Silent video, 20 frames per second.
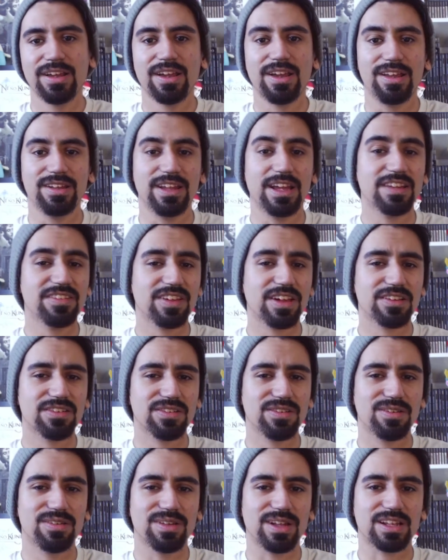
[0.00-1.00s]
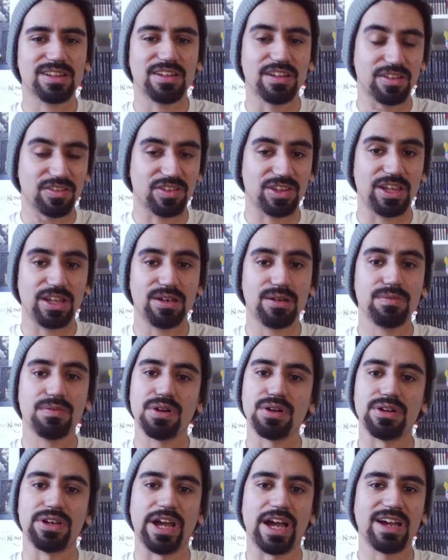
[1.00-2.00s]
and that's actually like the extent of
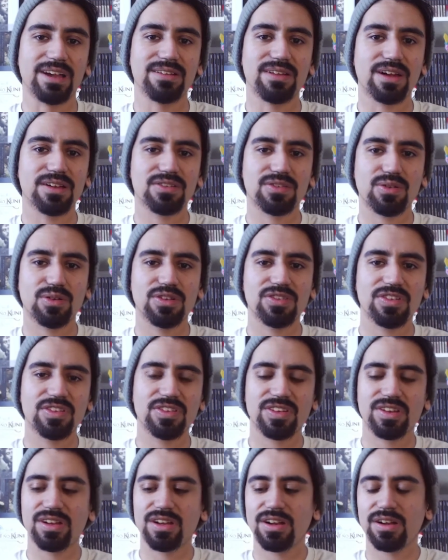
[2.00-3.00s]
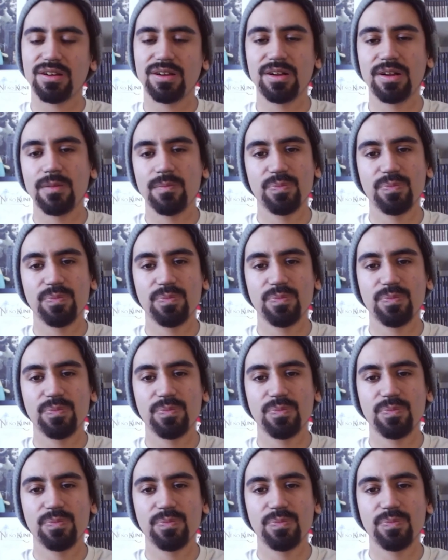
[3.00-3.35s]
your dialogue choices in here.